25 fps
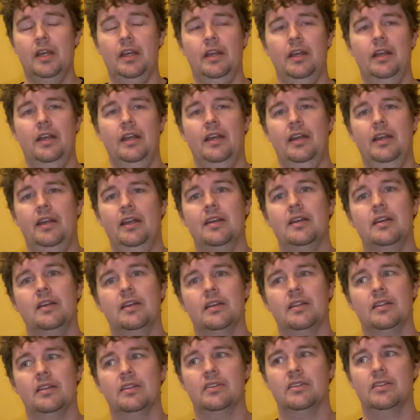
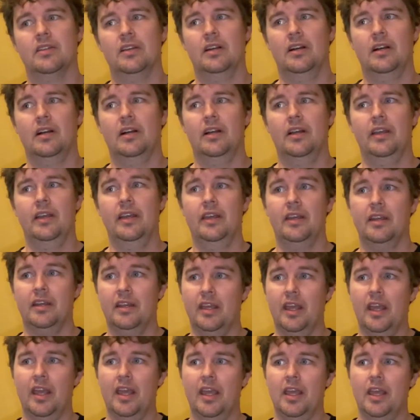And it
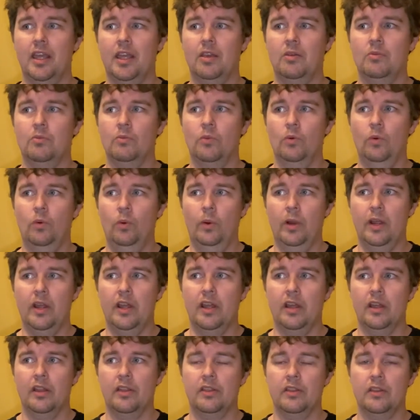came
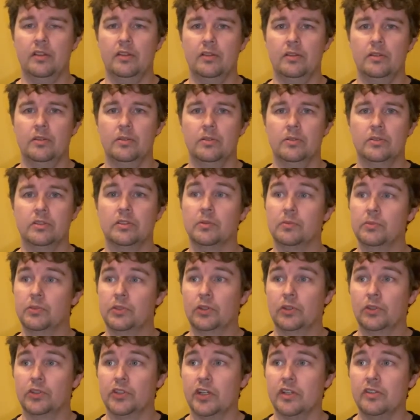with some
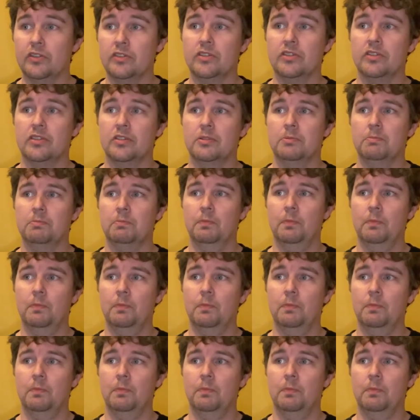Zildjians.